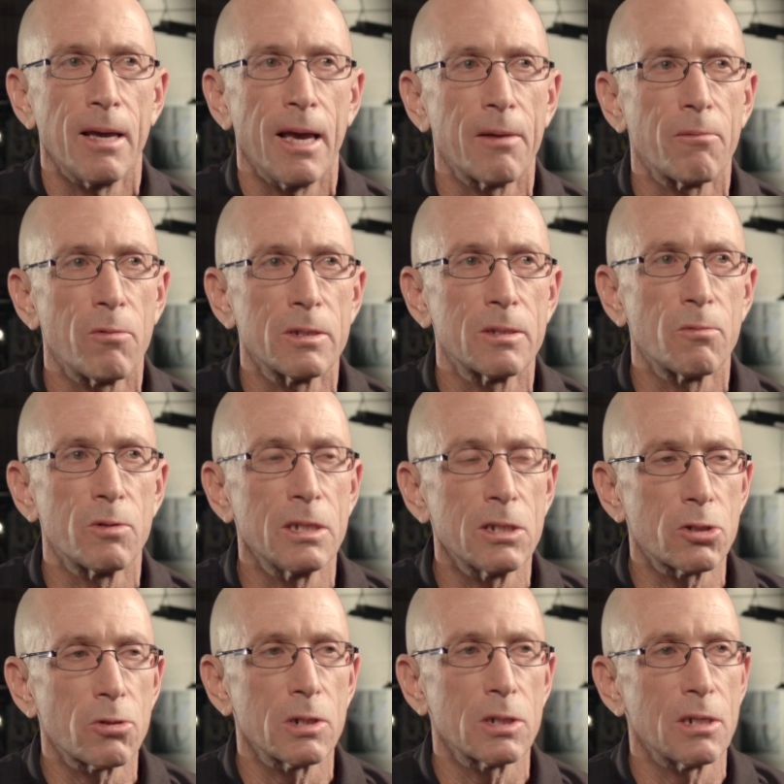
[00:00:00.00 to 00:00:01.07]
and what's what's
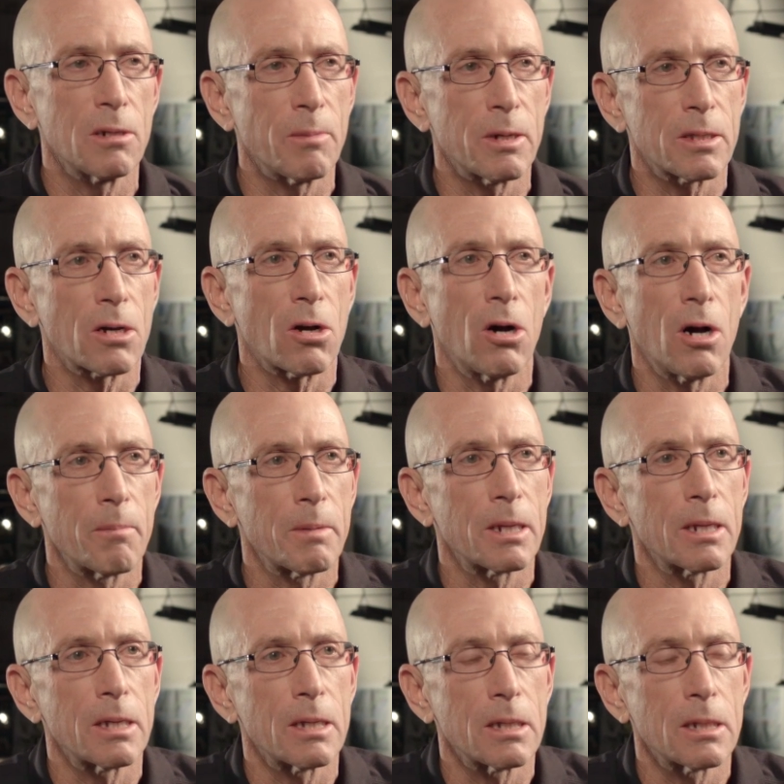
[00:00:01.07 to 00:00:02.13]
interesting about the
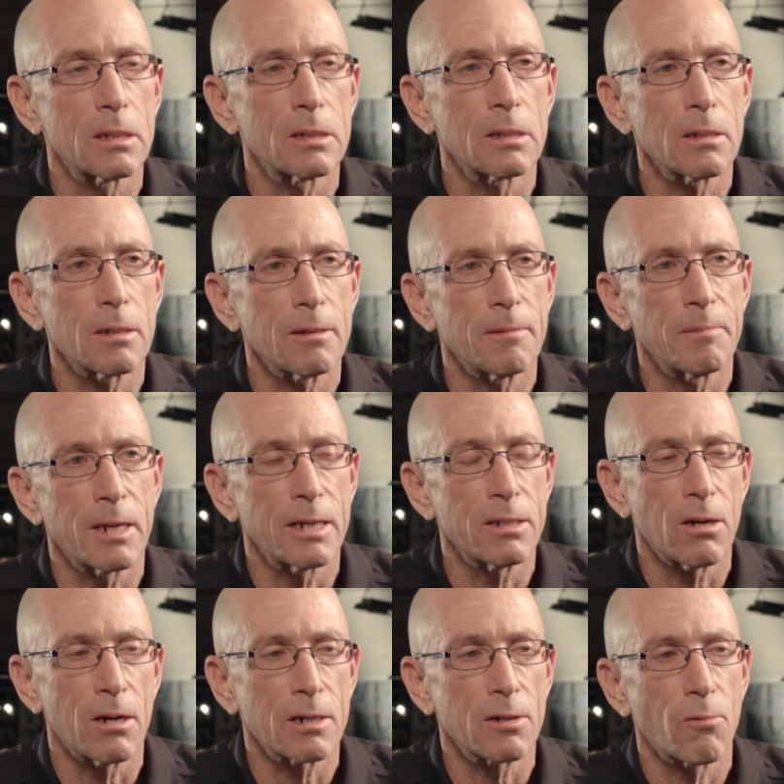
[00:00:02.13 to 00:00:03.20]
Comet is, um, and I
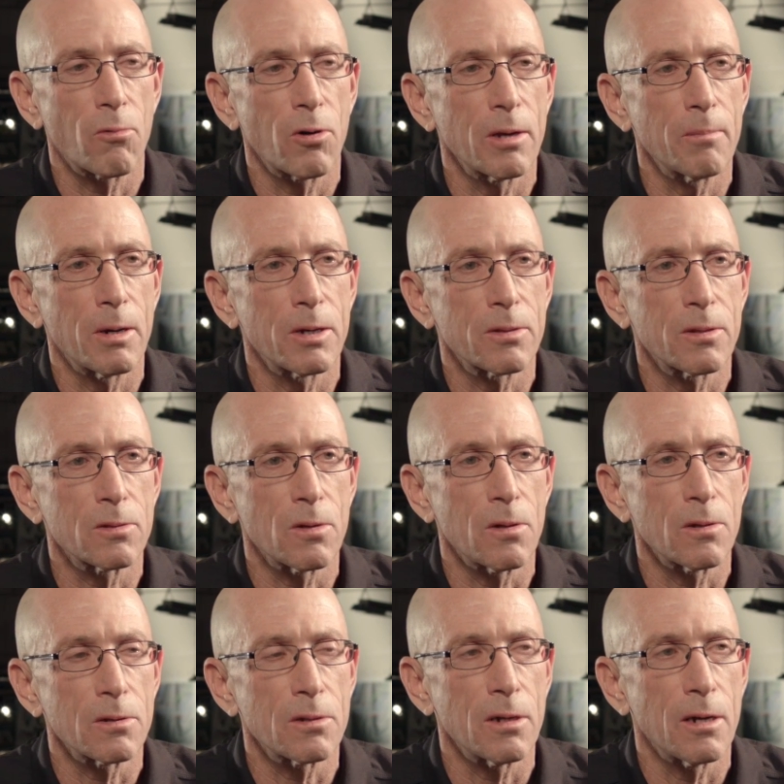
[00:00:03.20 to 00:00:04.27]
talk to Roy about this
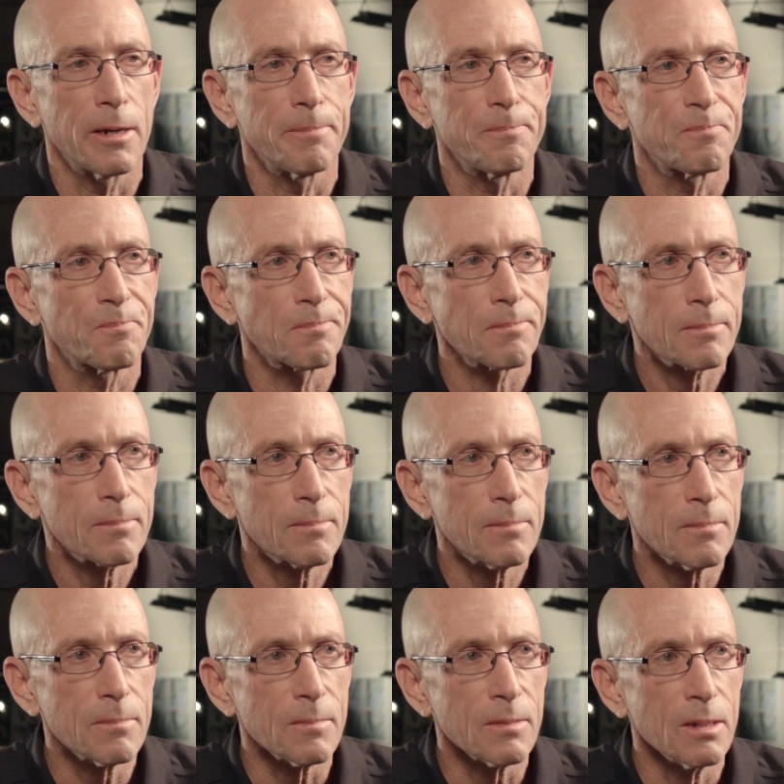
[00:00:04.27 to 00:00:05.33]
all the time.
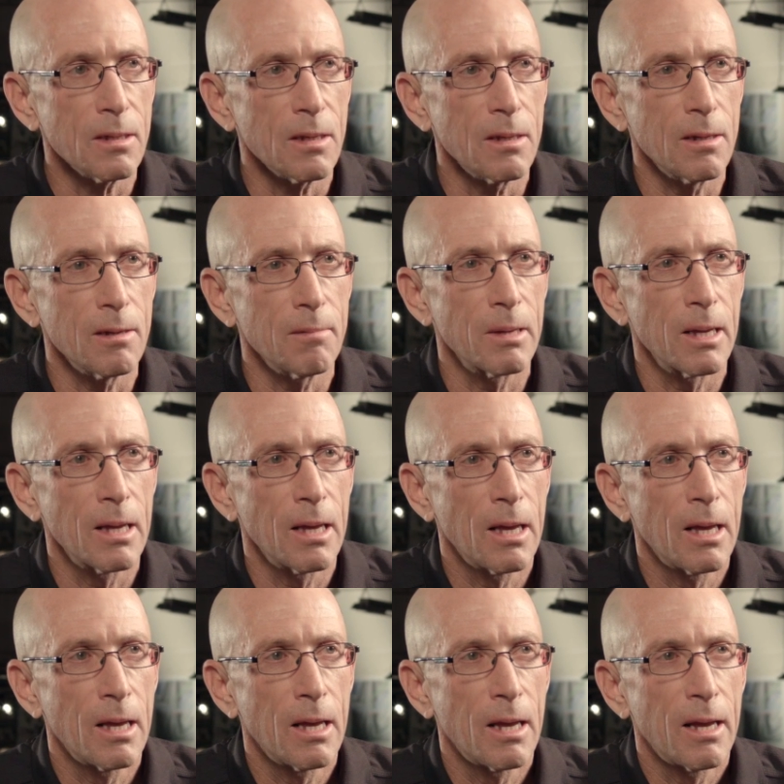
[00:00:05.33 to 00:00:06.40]
Um,
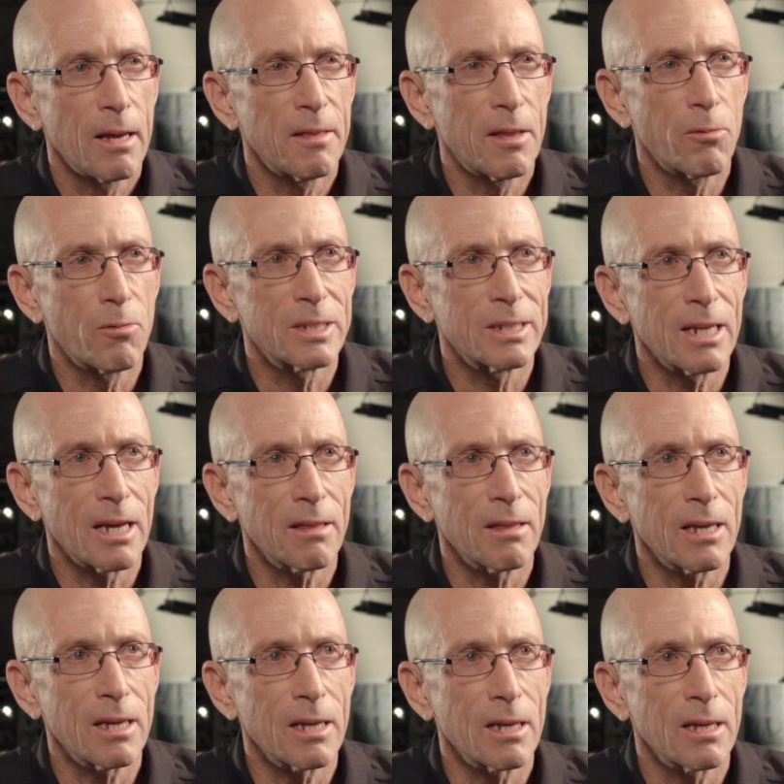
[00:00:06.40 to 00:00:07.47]
there was
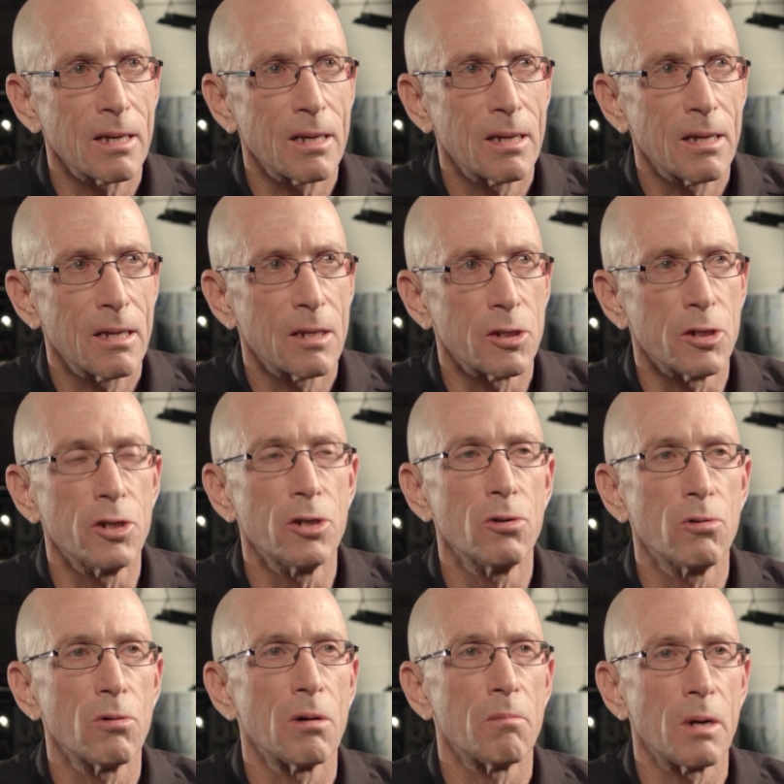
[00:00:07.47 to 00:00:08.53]
nothing
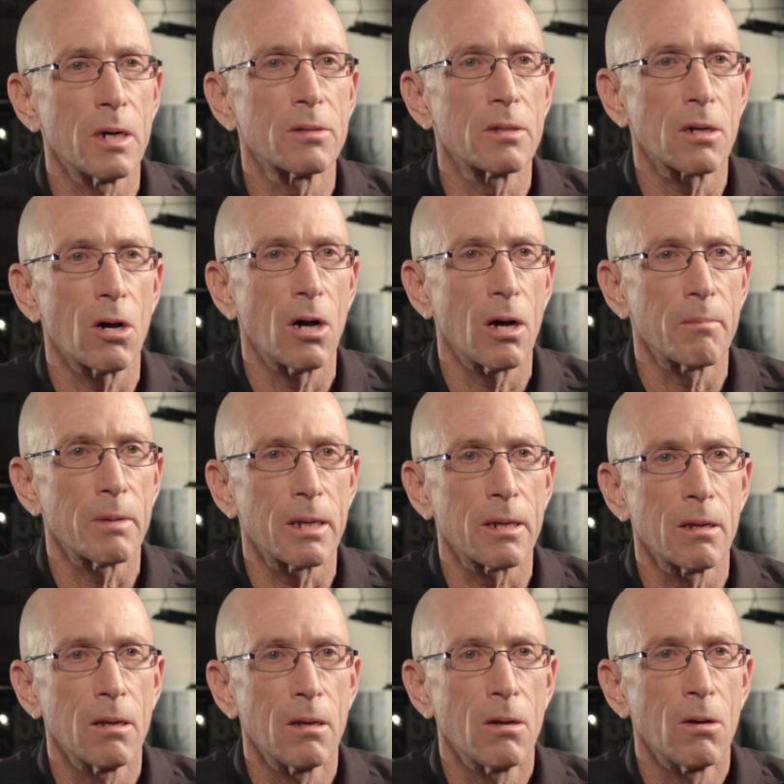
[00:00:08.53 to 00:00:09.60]
new about the Comet.
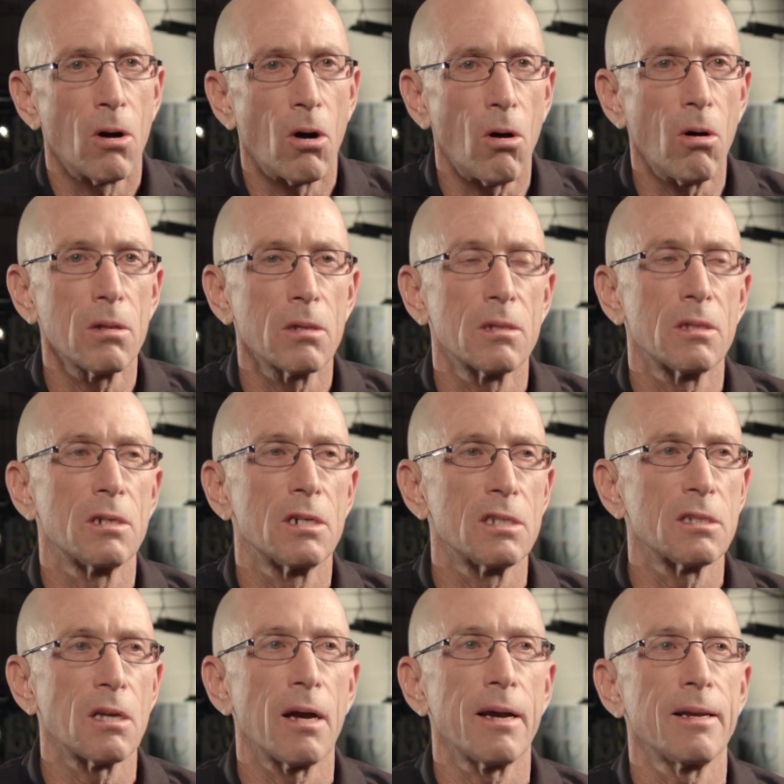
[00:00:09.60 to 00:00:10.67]
All of the
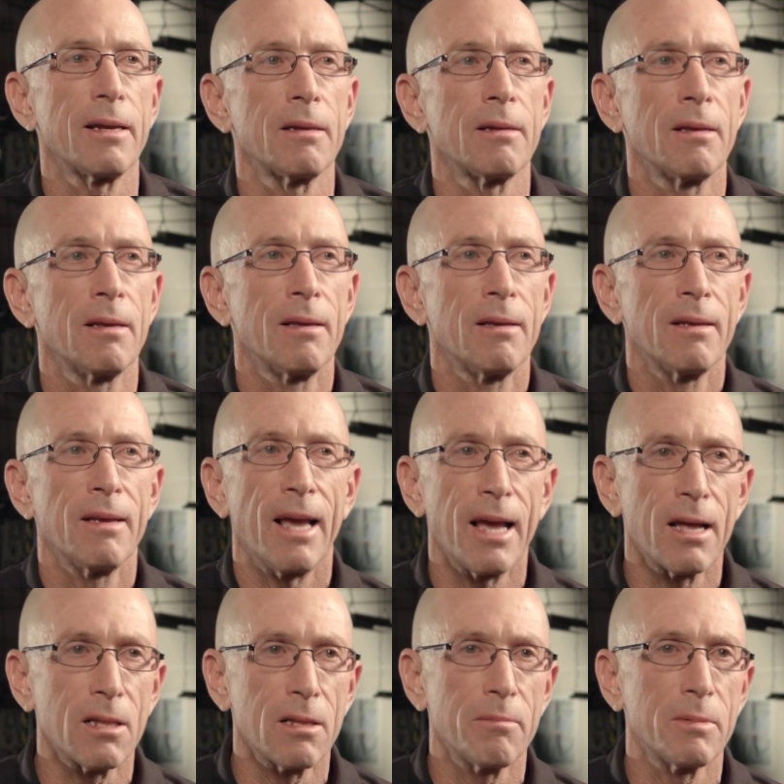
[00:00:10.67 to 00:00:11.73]
design
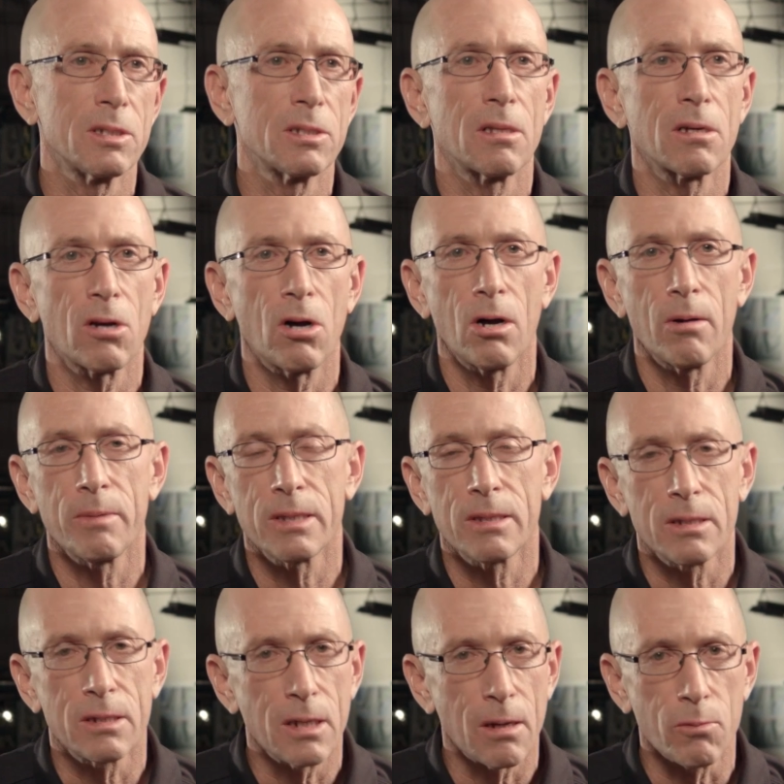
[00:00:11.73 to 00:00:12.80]
elements of the
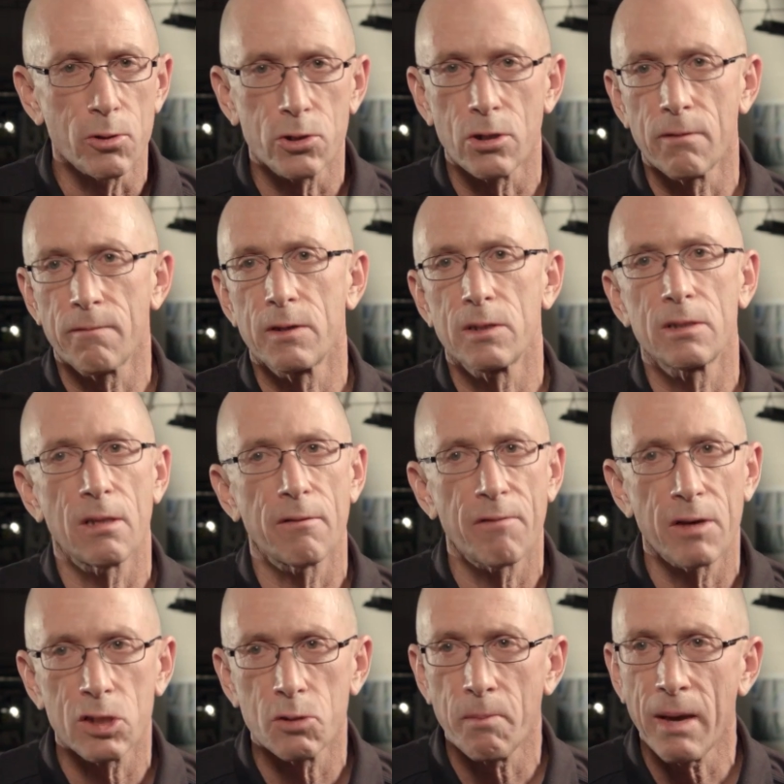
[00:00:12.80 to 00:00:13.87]
Comet, the double surface, the
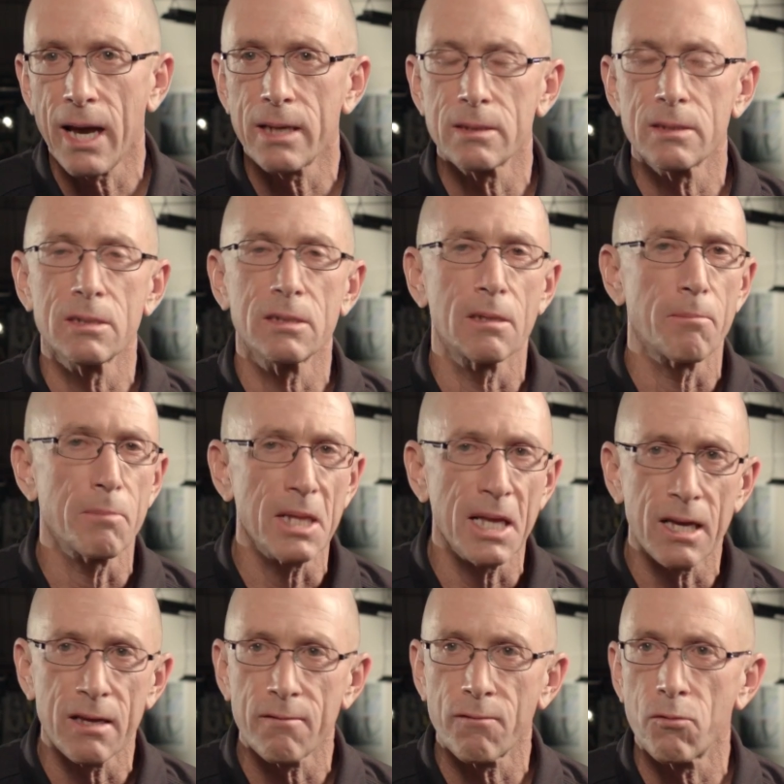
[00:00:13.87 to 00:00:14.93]
fixed battens, the
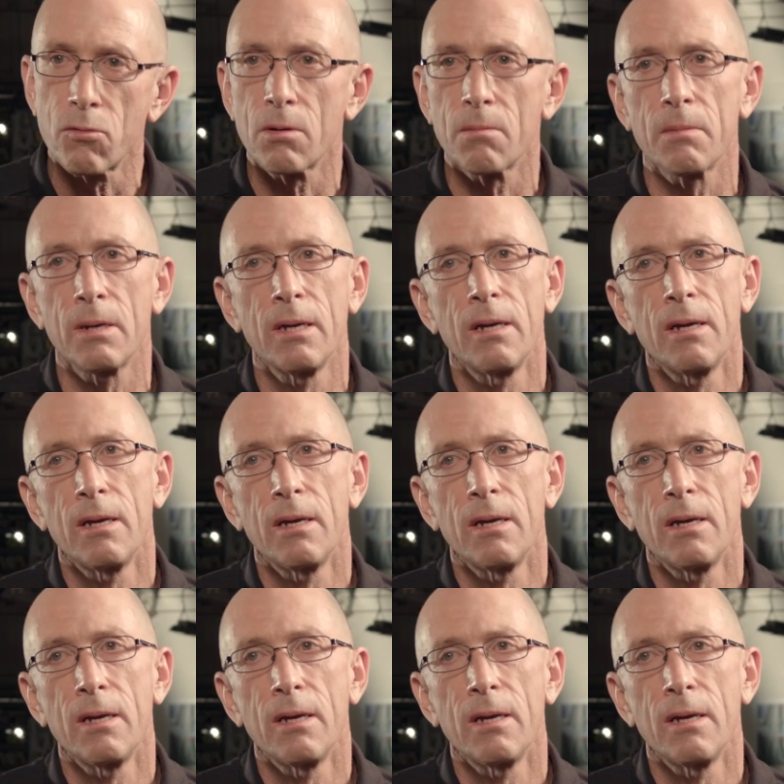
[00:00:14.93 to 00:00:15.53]
plan form,